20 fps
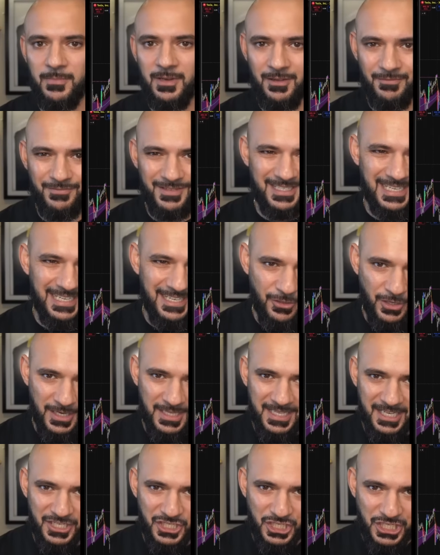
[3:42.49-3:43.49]
Obviously not in
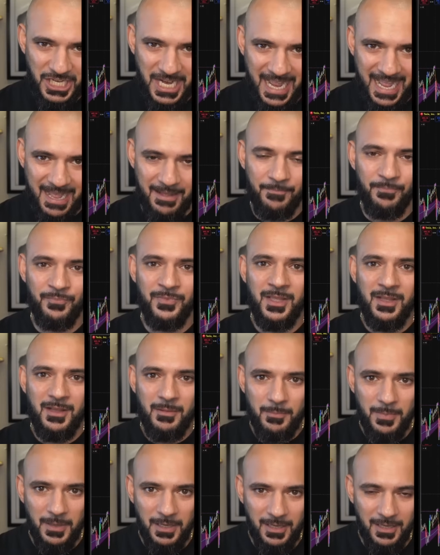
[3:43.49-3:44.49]
this chat,
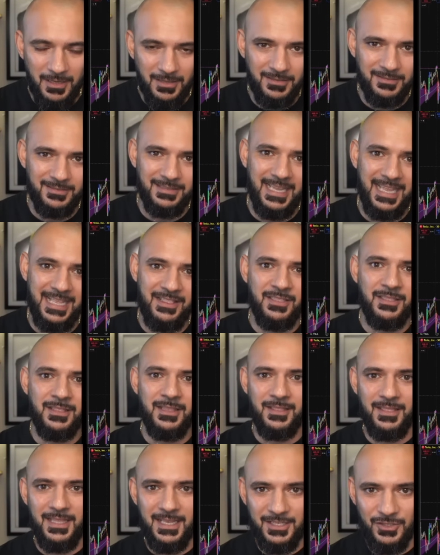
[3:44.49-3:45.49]
but in
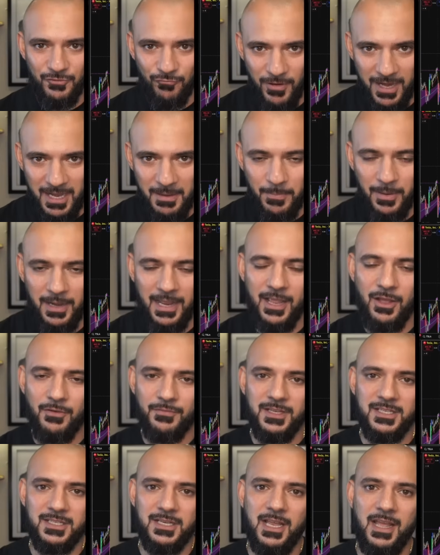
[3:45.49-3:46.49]
this replay of
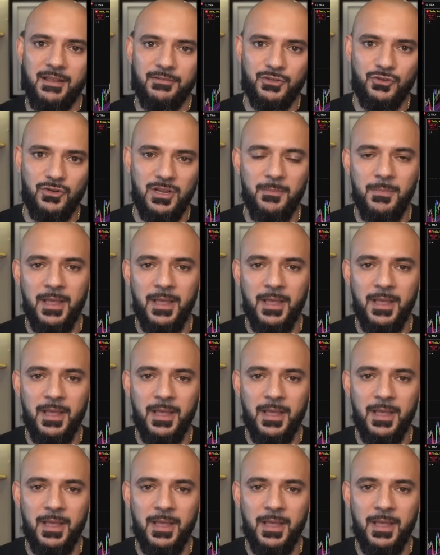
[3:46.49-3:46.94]
this live stream,